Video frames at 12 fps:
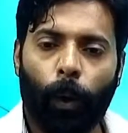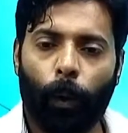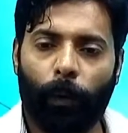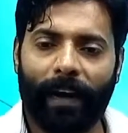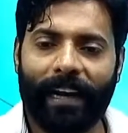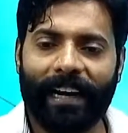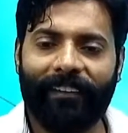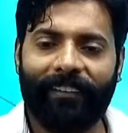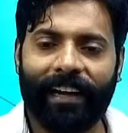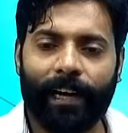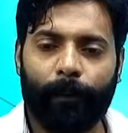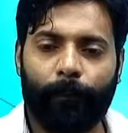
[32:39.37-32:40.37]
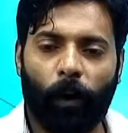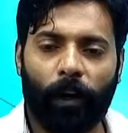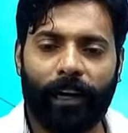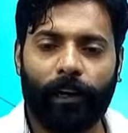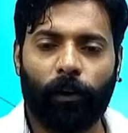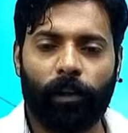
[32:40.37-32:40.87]
Very, very
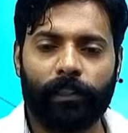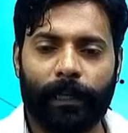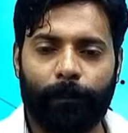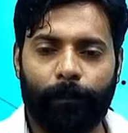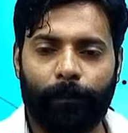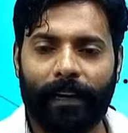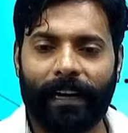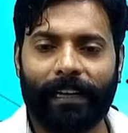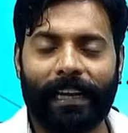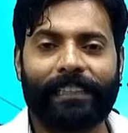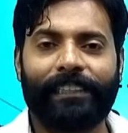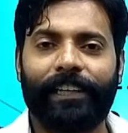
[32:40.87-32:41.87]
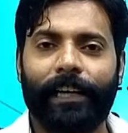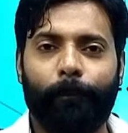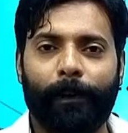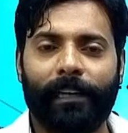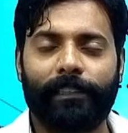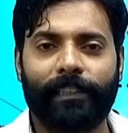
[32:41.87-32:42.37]
important concept, that history
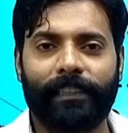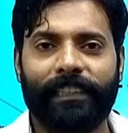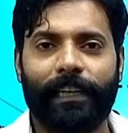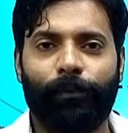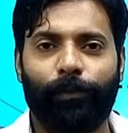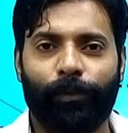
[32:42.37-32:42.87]
repeats itself.